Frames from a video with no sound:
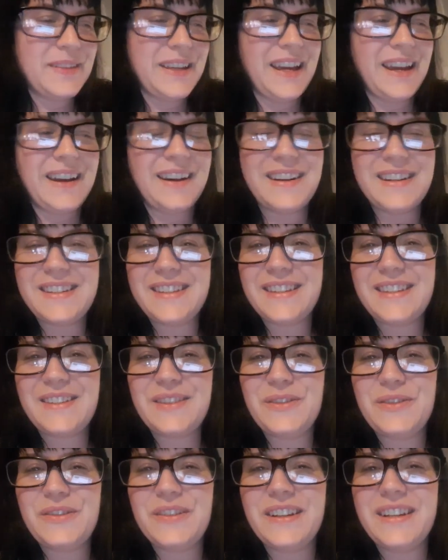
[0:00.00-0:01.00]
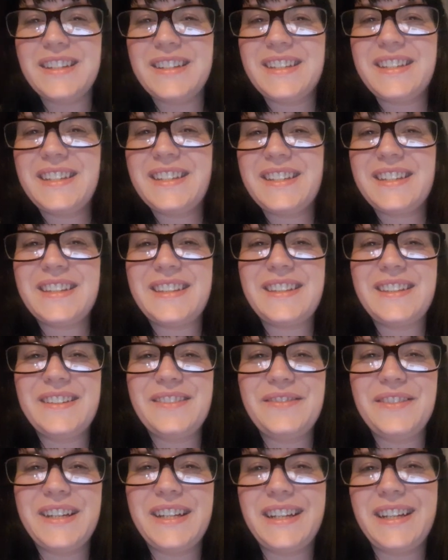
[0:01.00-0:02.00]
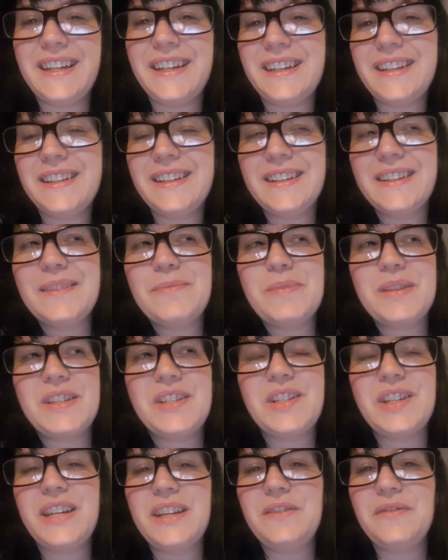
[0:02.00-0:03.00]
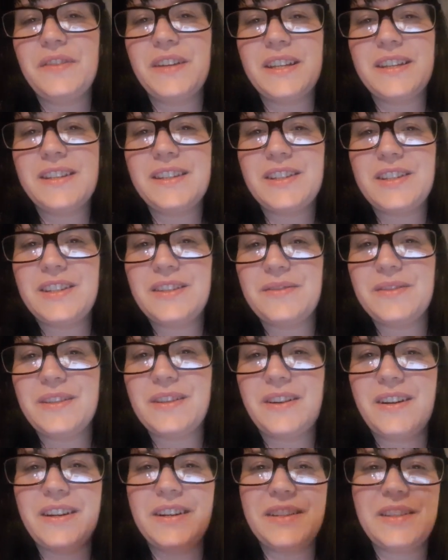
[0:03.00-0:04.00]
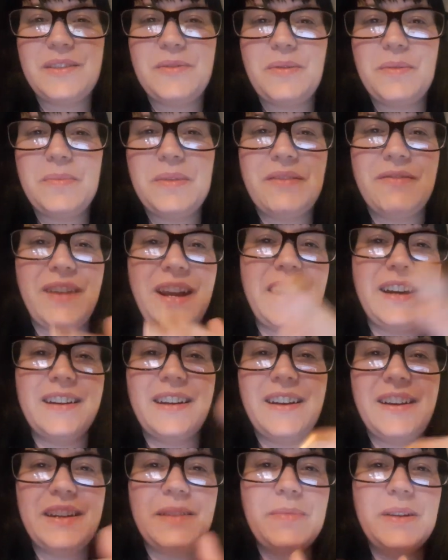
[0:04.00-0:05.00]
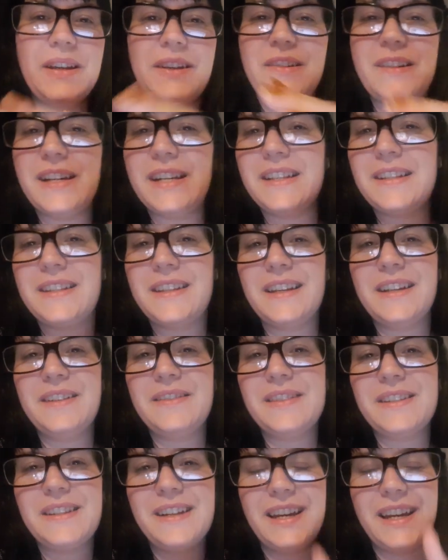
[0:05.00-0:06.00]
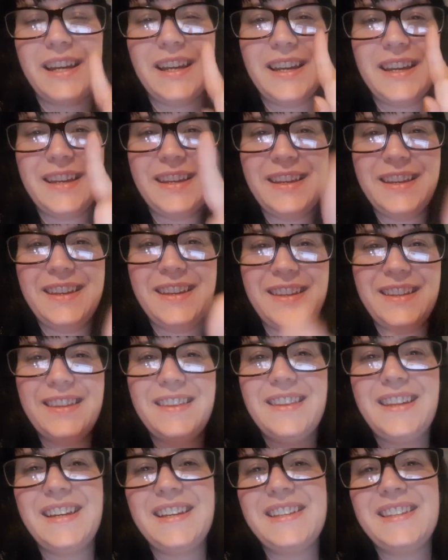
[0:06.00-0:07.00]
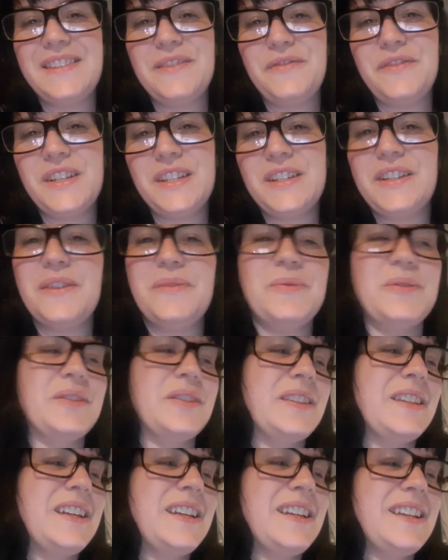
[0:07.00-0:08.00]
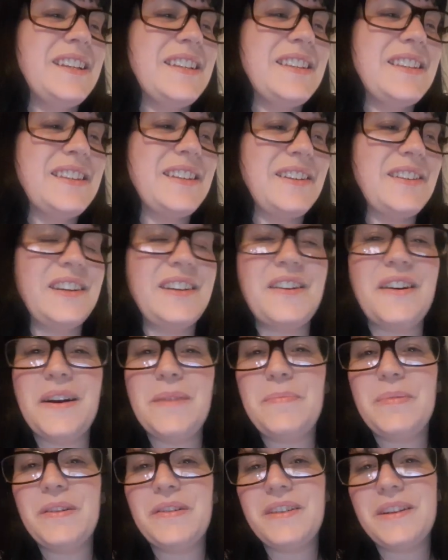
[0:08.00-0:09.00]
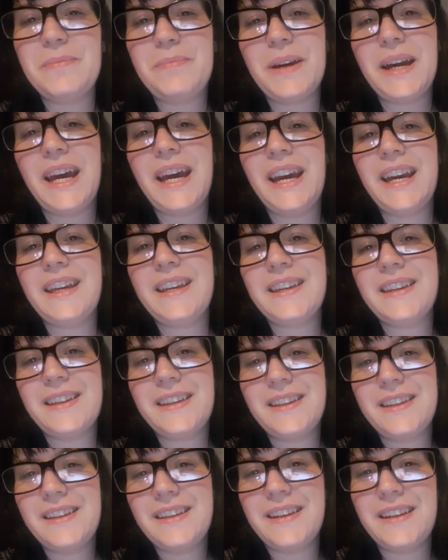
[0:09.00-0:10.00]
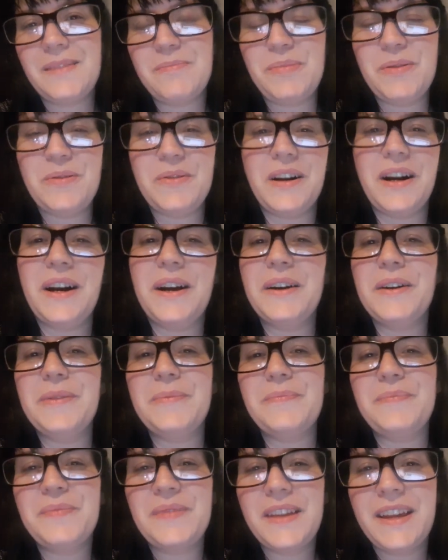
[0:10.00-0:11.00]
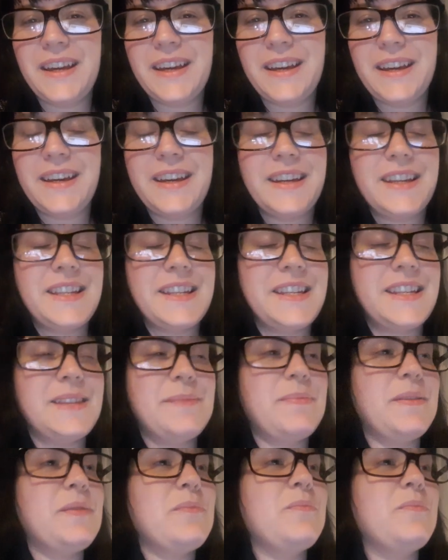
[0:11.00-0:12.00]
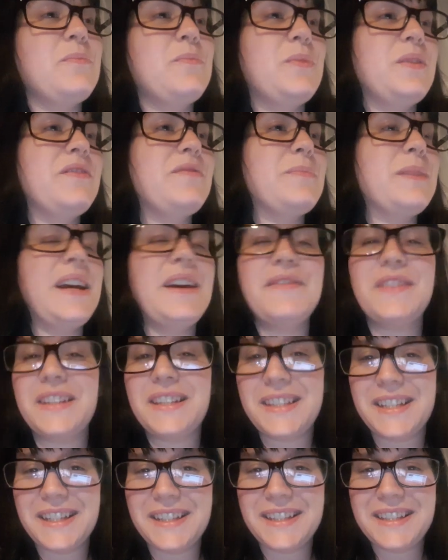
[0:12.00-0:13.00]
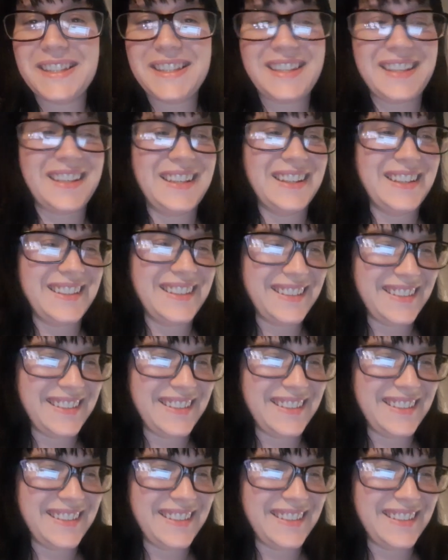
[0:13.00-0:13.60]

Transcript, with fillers: yeah, I just saw it and she just looked really mischievous and she was kind of swimming around, going a bit crazy. And I was like, that's the fish I want. So the guy put her in a bag. I bought her home and she's been with me ever since